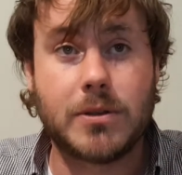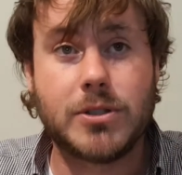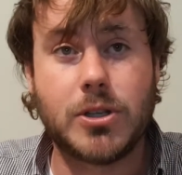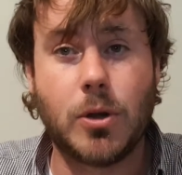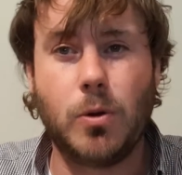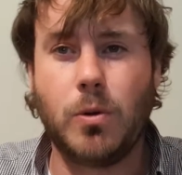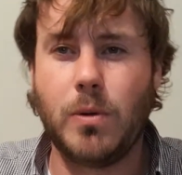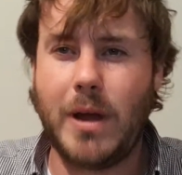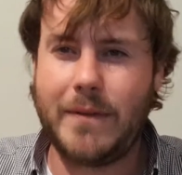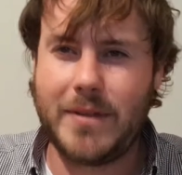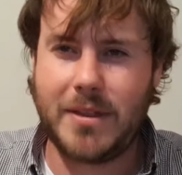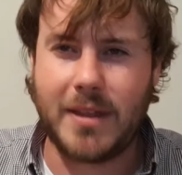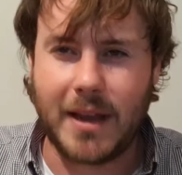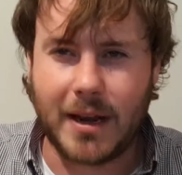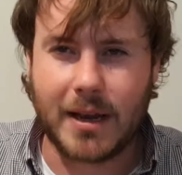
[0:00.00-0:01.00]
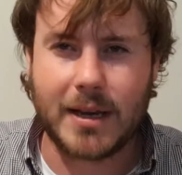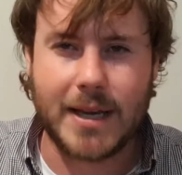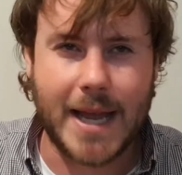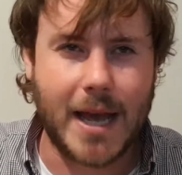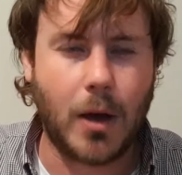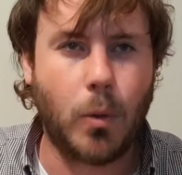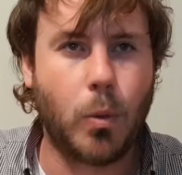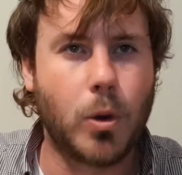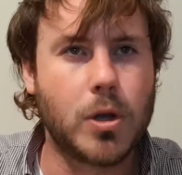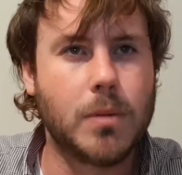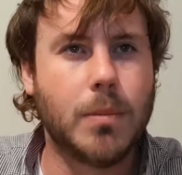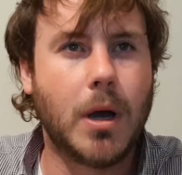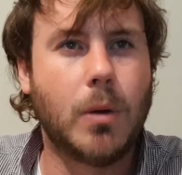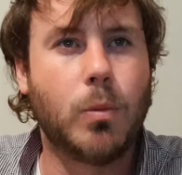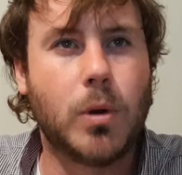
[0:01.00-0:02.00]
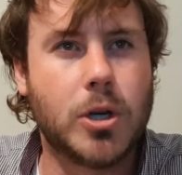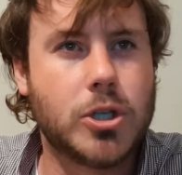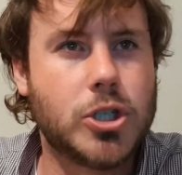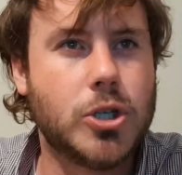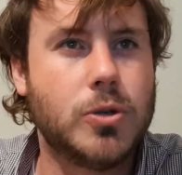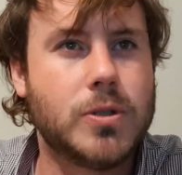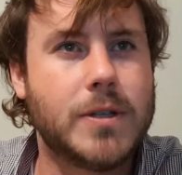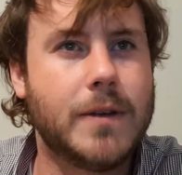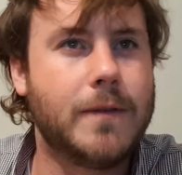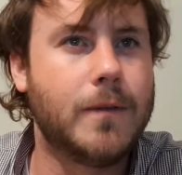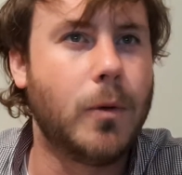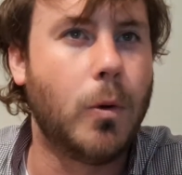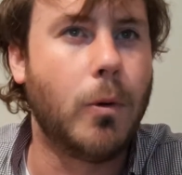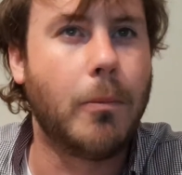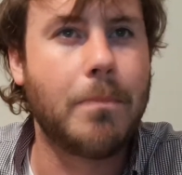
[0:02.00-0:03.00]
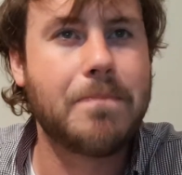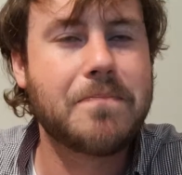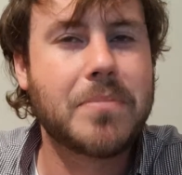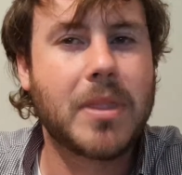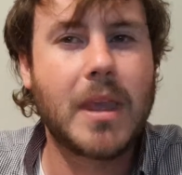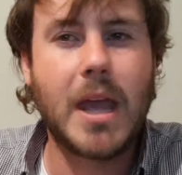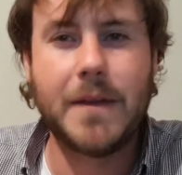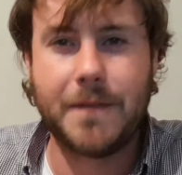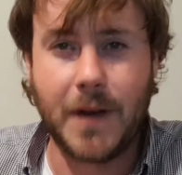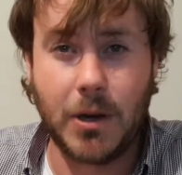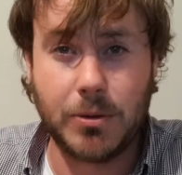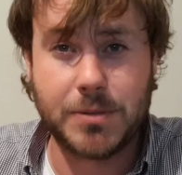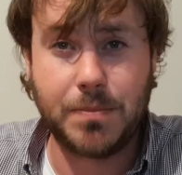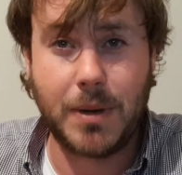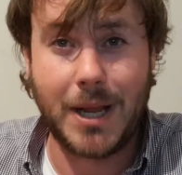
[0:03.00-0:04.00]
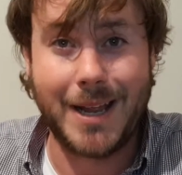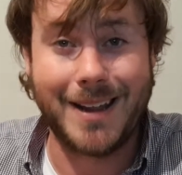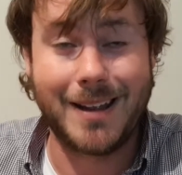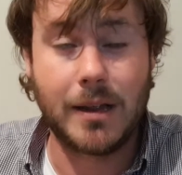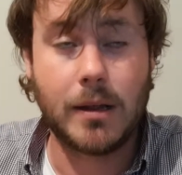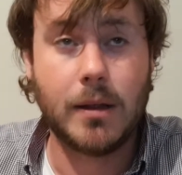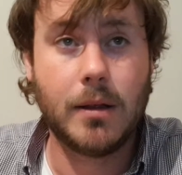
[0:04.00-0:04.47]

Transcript: So have a think now what you might want to choose it for. If I was playing,